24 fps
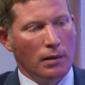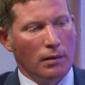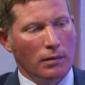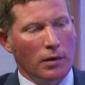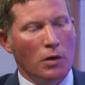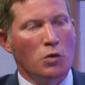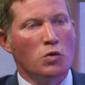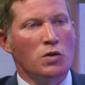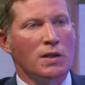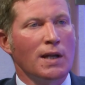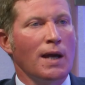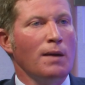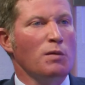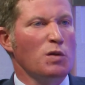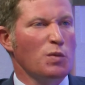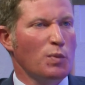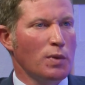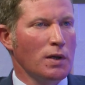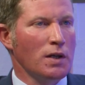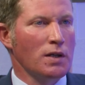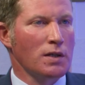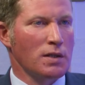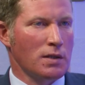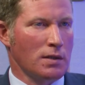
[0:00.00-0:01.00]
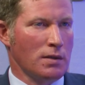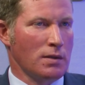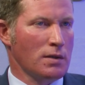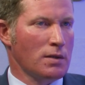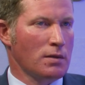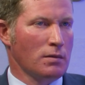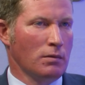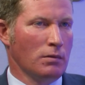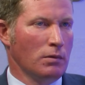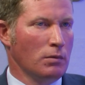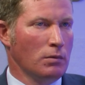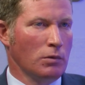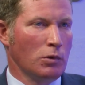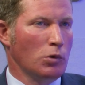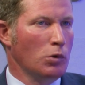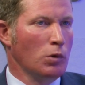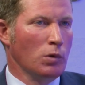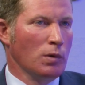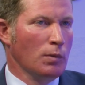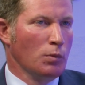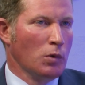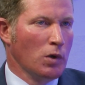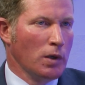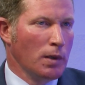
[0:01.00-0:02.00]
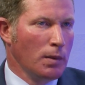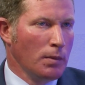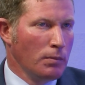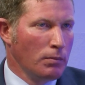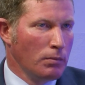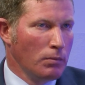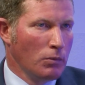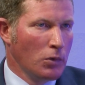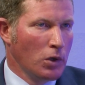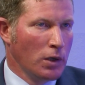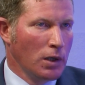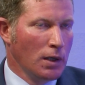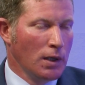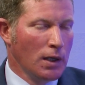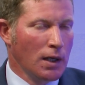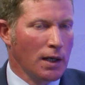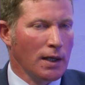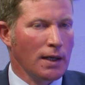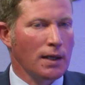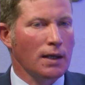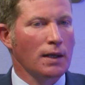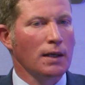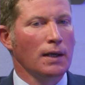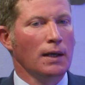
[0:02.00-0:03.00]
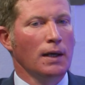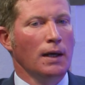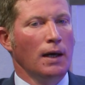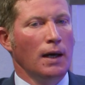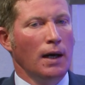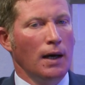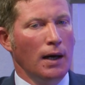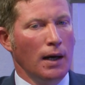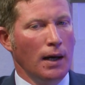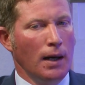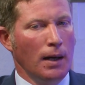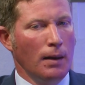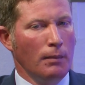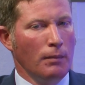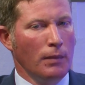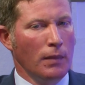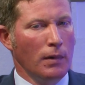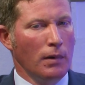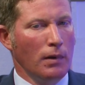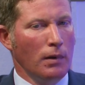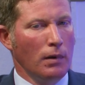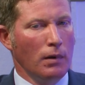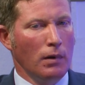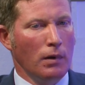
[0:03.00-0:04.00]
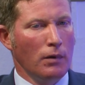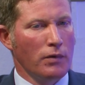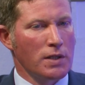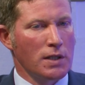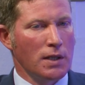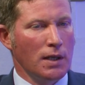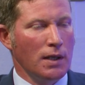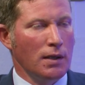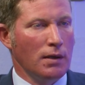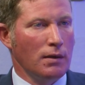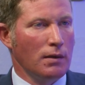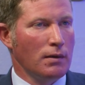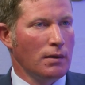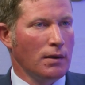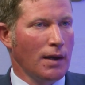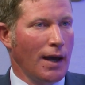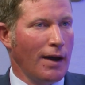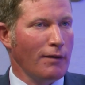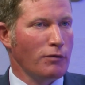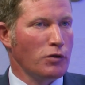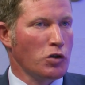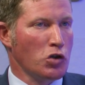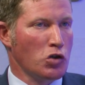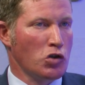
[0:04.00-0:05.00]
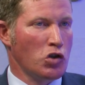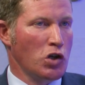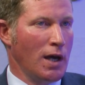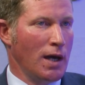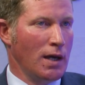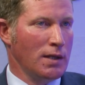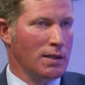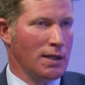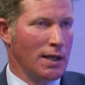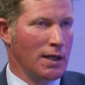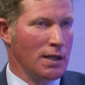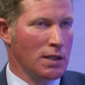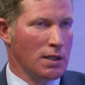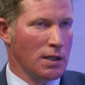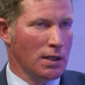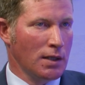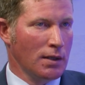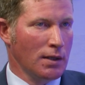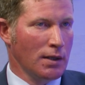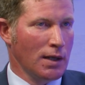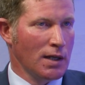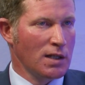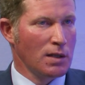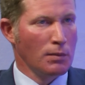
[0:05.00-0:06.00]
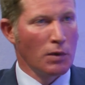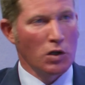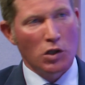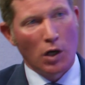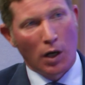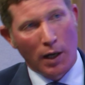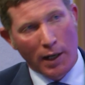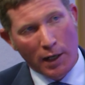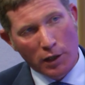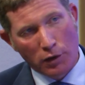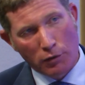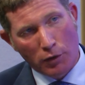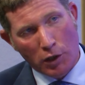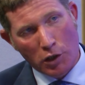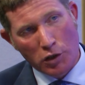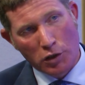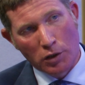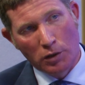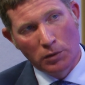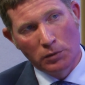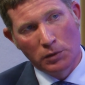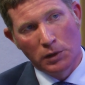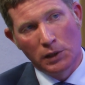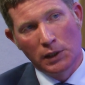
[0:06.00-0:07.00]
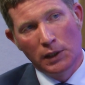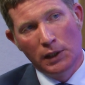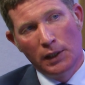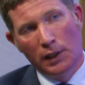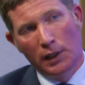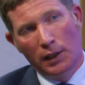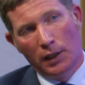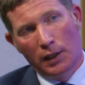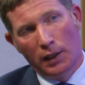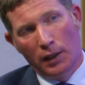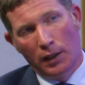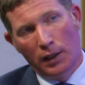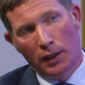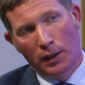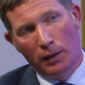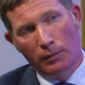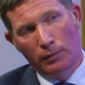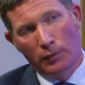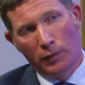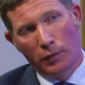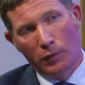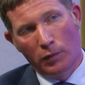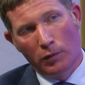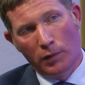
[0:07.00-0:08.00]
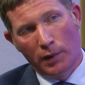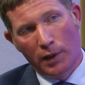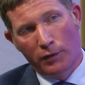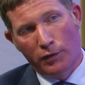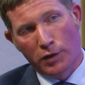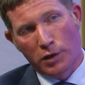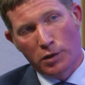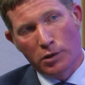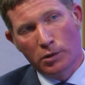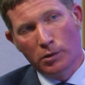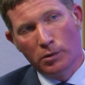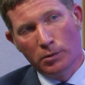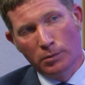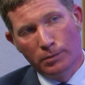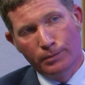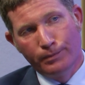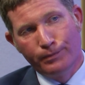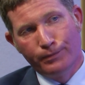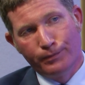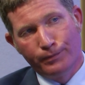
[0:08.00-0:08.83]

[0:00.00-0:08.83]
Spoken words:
those named persons, call them what you like, obviously have to share data at a much higher threshold, if at all.